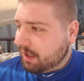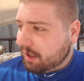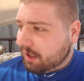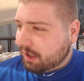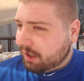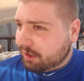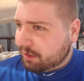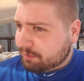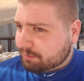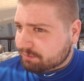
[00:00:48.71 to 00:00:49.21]

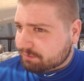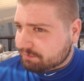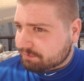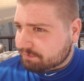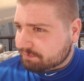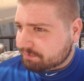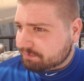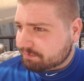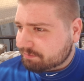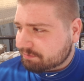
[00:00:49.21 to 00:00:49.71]
Um,
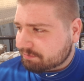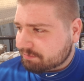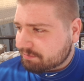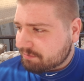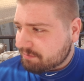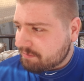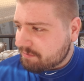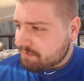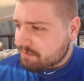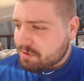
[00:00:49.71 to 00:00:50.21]

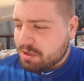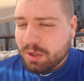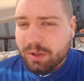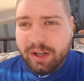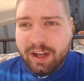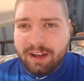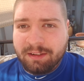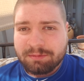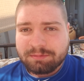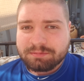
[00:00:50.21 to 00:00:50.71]
so
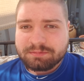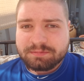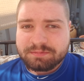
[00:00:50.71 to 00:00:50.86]
yeah,